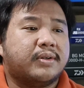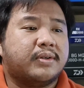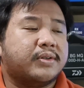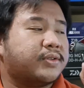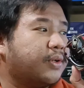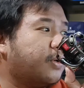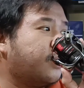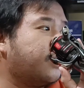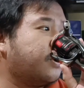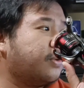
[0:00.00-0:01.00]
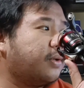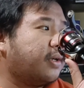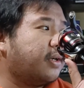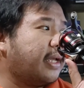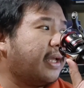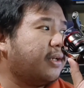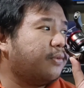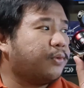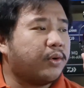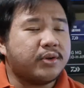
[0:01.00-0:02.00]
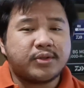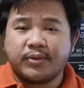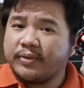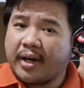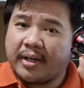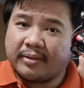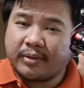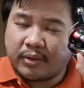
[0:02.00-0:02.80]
So and of course you've got